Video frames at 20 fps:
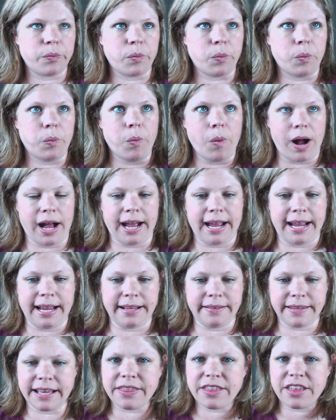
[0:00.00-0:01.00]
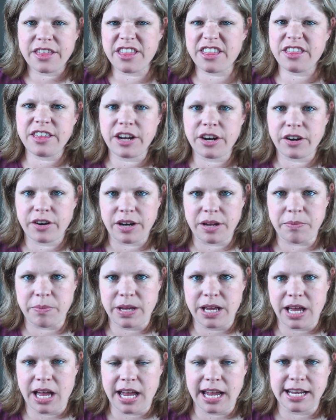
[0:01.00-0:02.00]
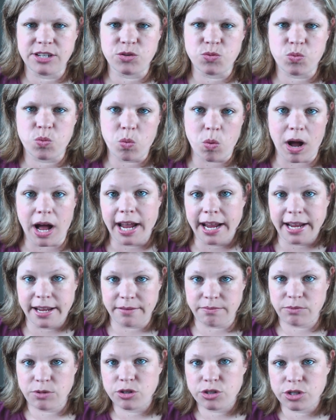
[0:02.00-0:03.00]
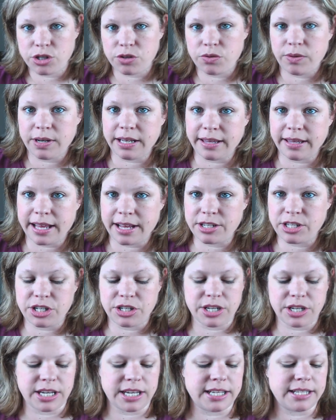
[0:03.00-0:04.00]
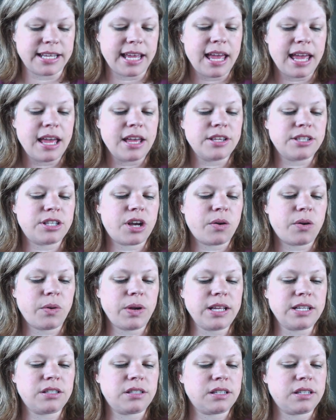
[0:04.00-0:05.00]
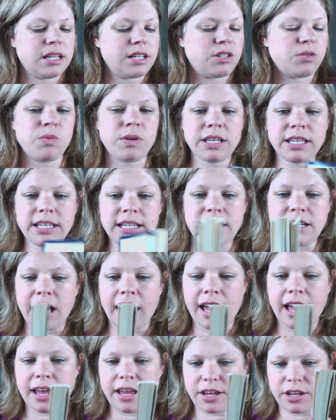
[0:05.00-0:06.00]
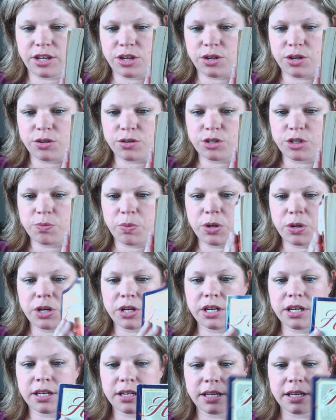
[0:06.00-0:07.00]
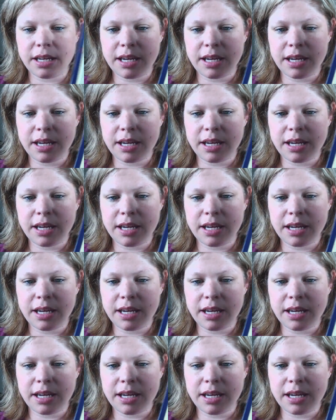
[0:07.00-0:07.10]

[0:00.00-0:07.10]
why like the theory behind why you should read aloud to your kids so it's it's really not a huge book